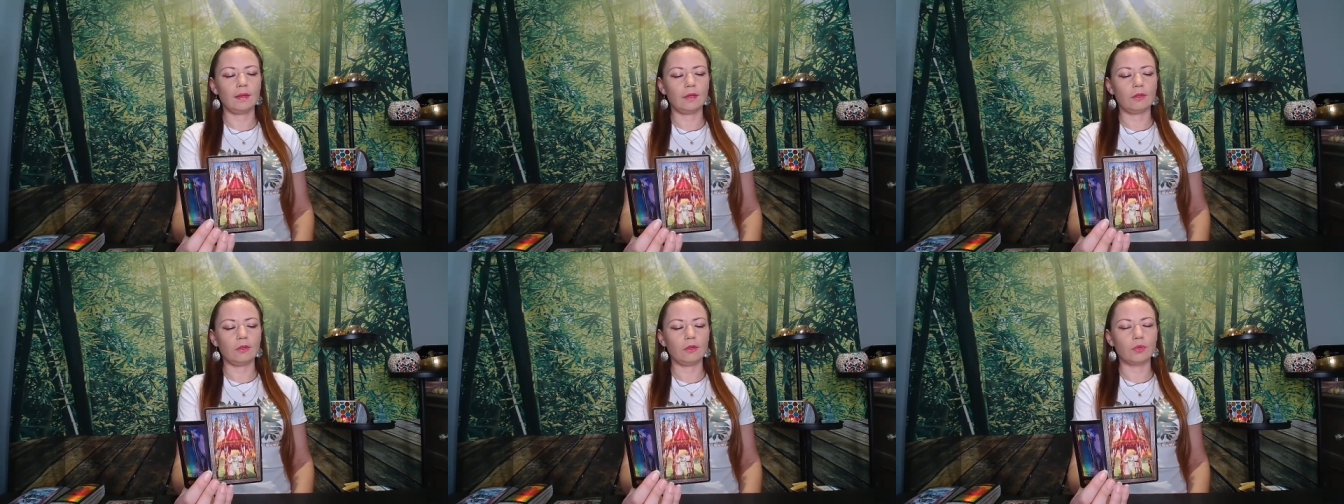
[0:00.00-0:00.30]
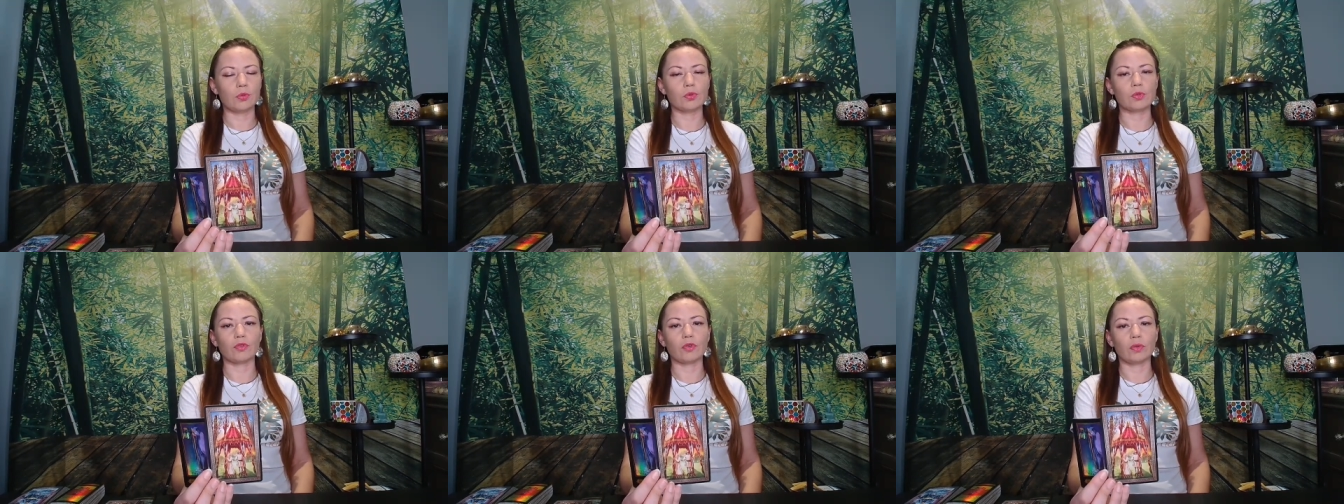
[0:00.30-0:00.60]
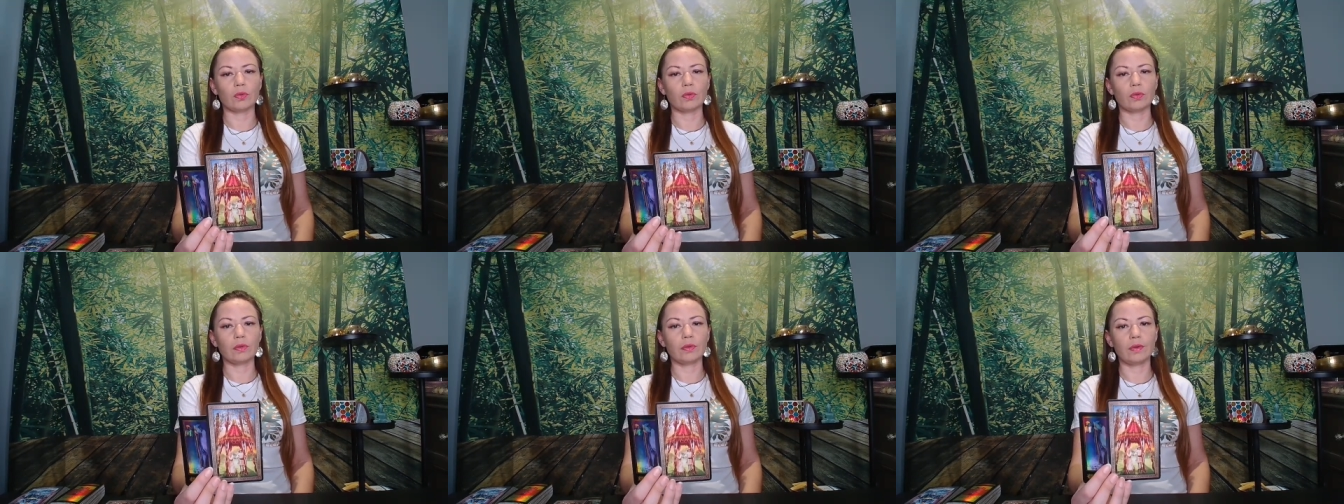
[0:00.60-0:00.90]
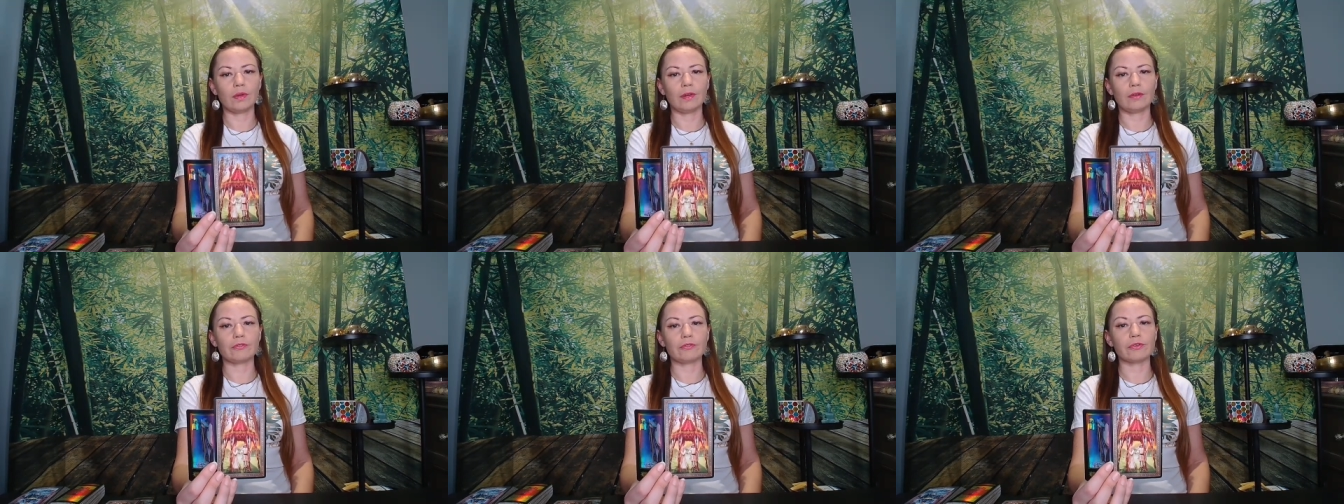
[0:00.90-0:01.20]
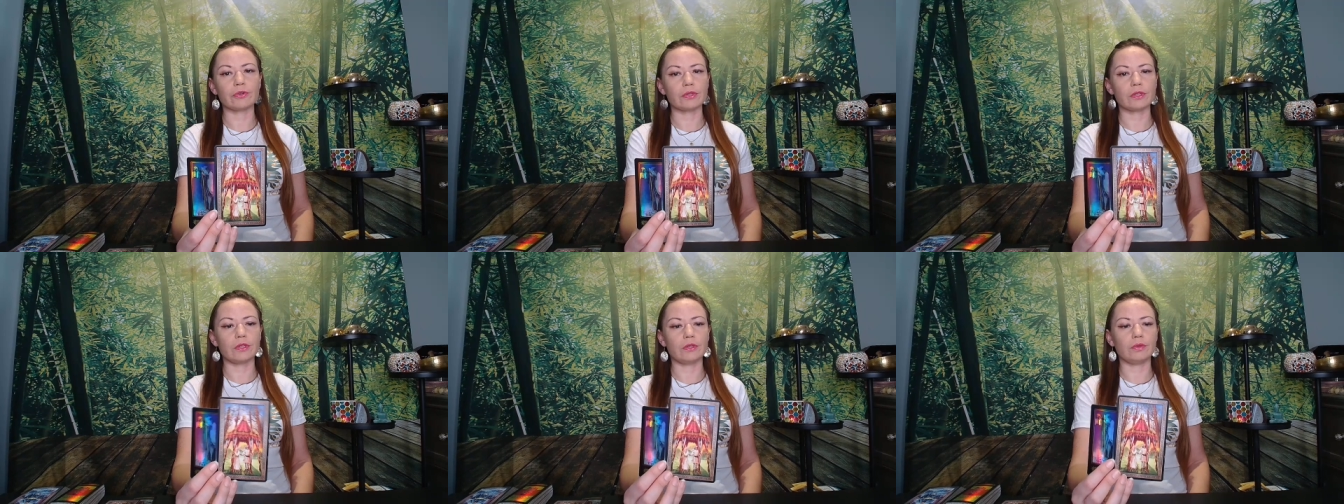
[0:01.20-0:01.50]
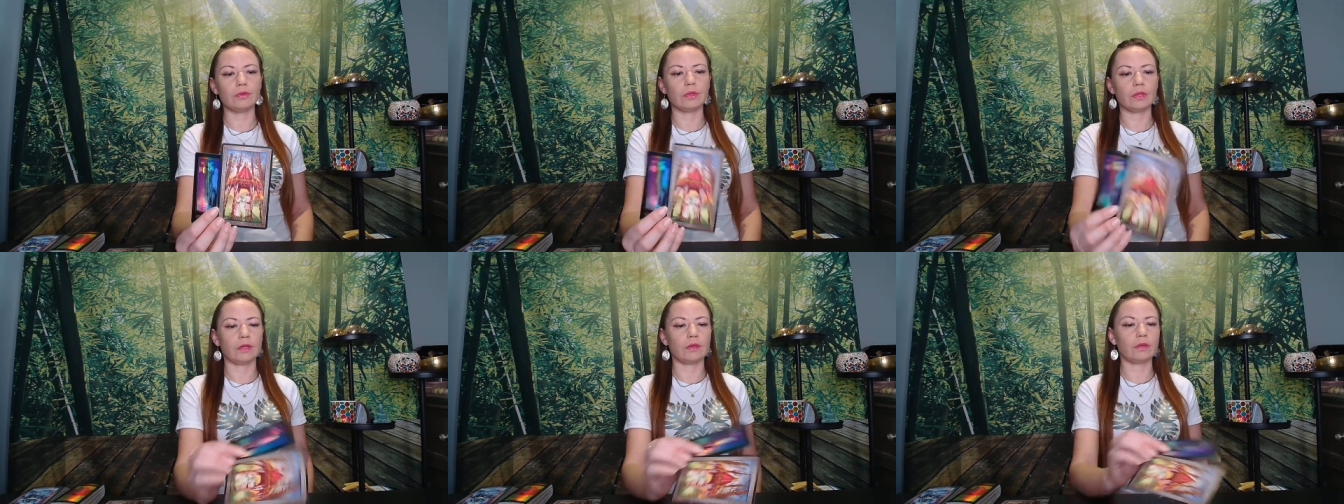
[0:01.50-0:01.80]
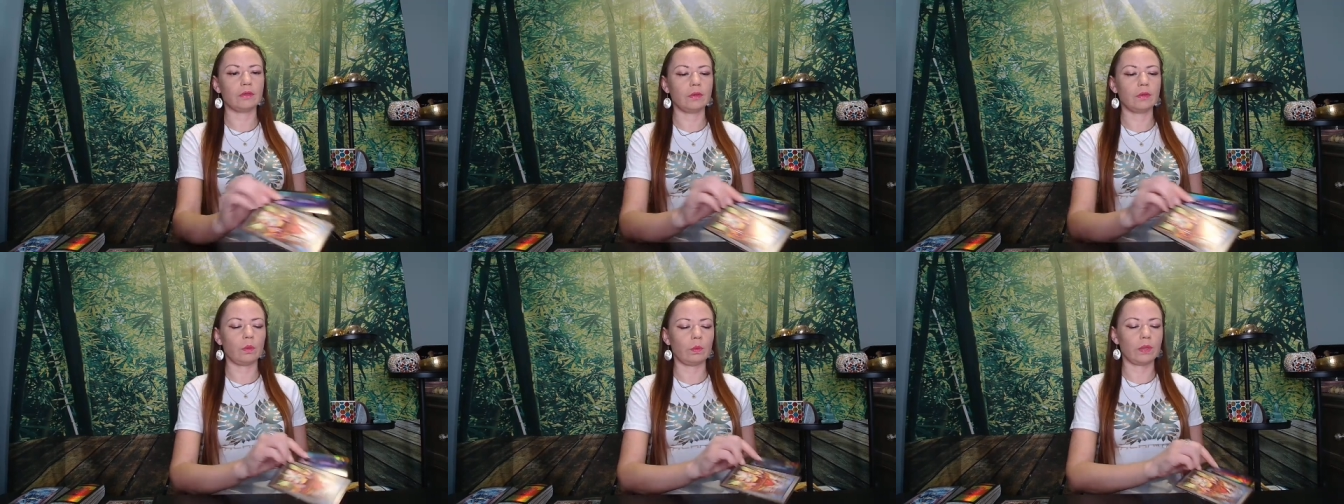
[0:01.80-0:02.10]
useful for the union
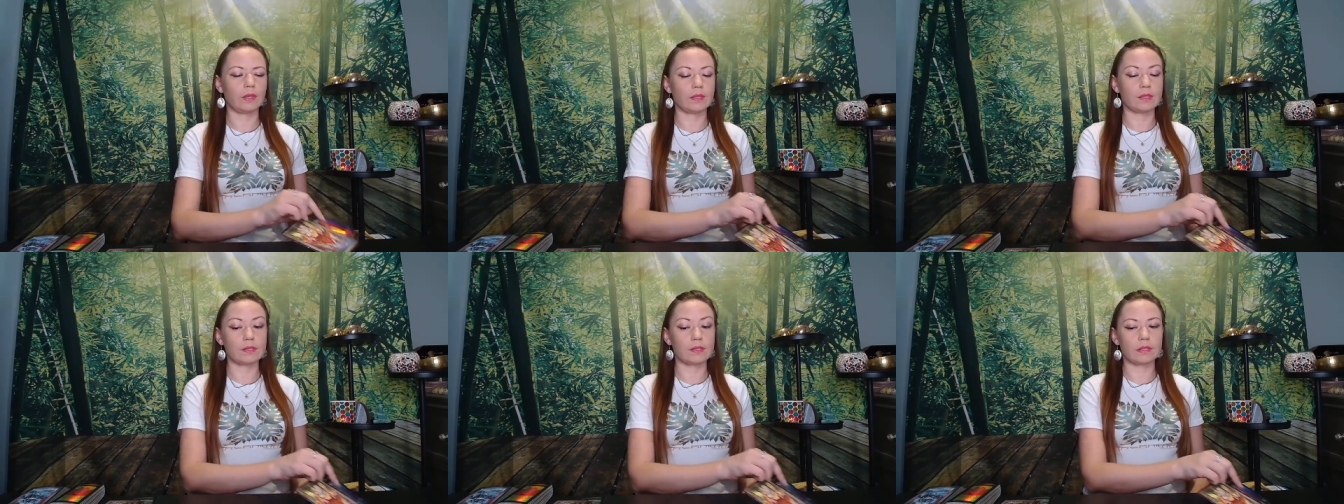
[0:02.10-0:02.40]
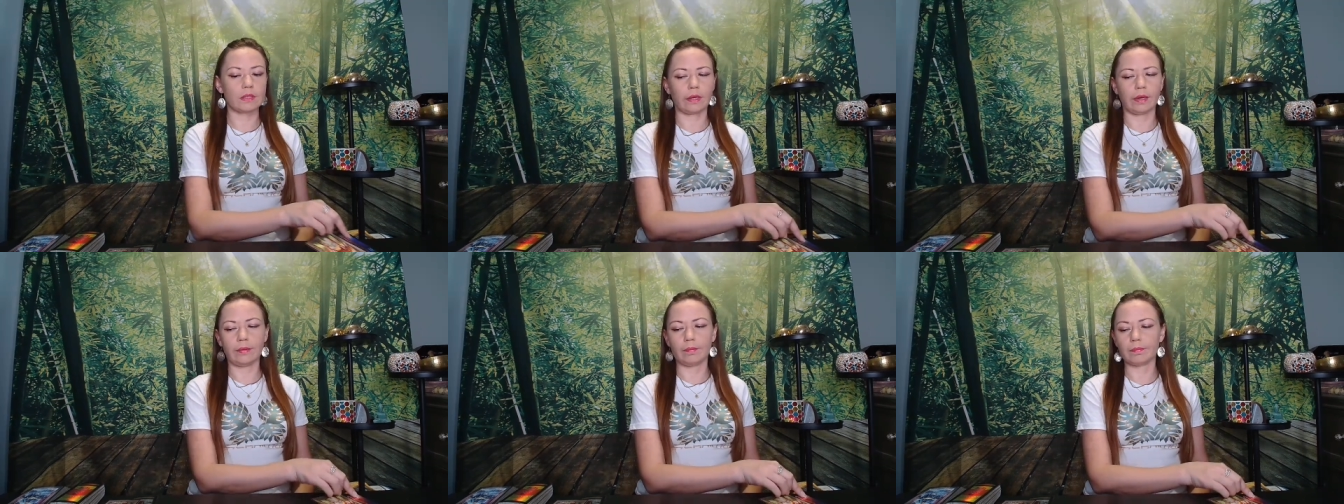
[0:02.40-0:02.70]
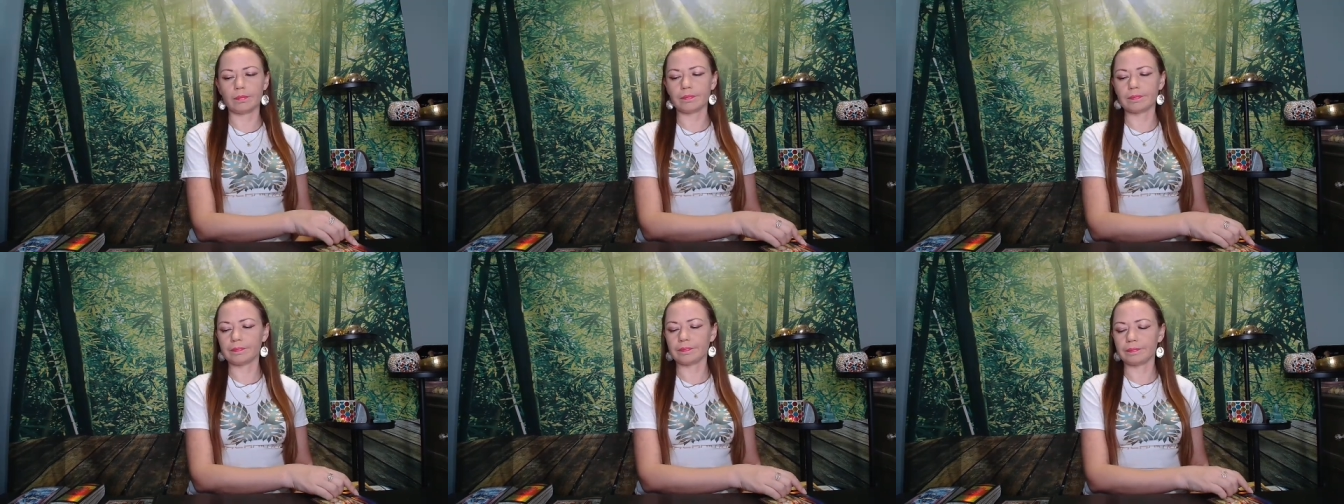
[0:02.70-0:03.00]
when it's time.